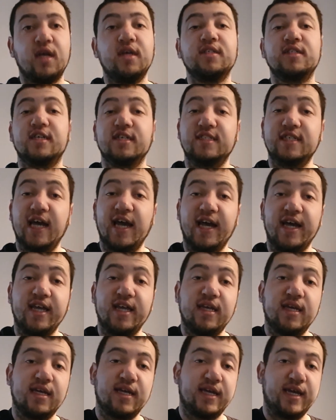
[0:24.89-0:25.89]

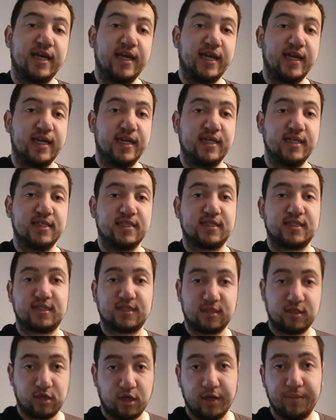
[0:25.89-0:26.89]
Today is
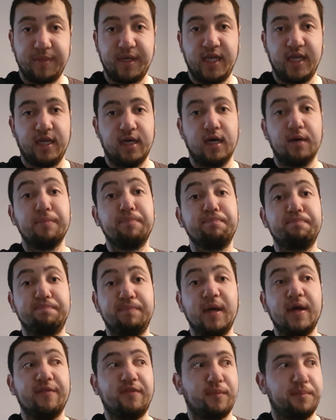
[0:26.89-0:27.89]
going to be a
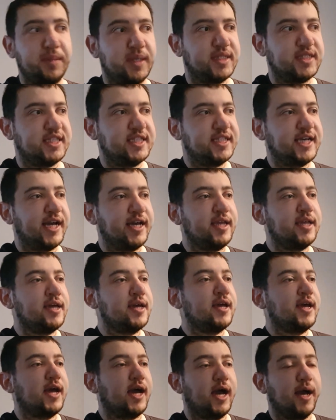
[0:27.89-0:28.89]
bit of a busy day.
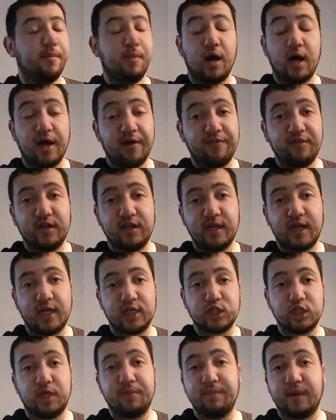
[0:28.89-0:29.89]
I haven't
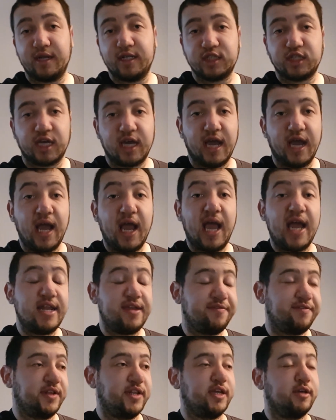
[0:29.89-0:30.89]
actually managed to get any
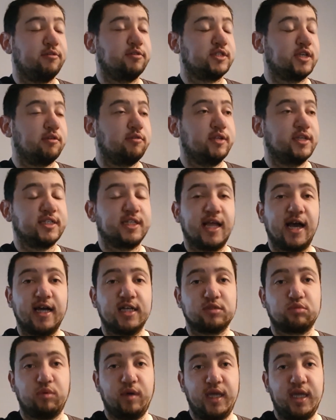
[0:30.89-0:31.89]
videos out this
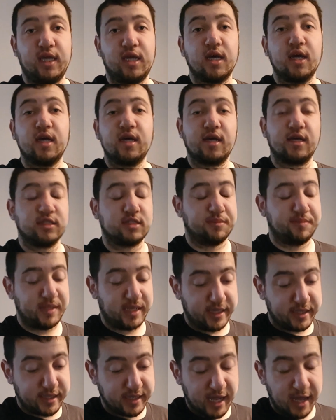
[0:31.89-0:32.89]
last week because I've
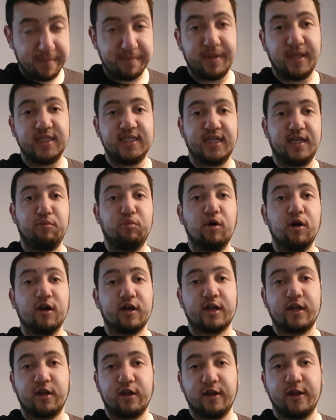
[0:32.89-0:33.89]
been that busy
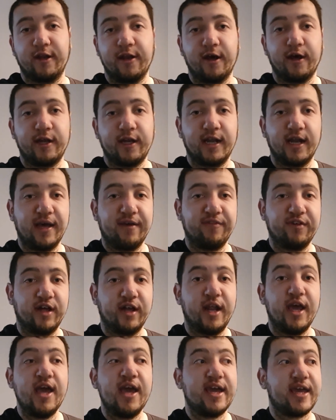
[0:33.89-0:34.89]
working on
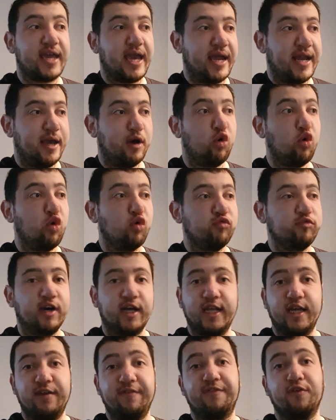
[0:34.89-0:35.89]
911, getting it all
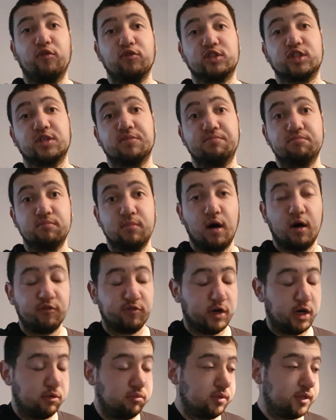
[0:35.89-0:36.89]
ready for
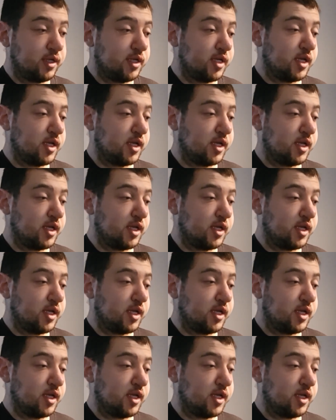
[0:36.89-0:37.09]
tomorrow.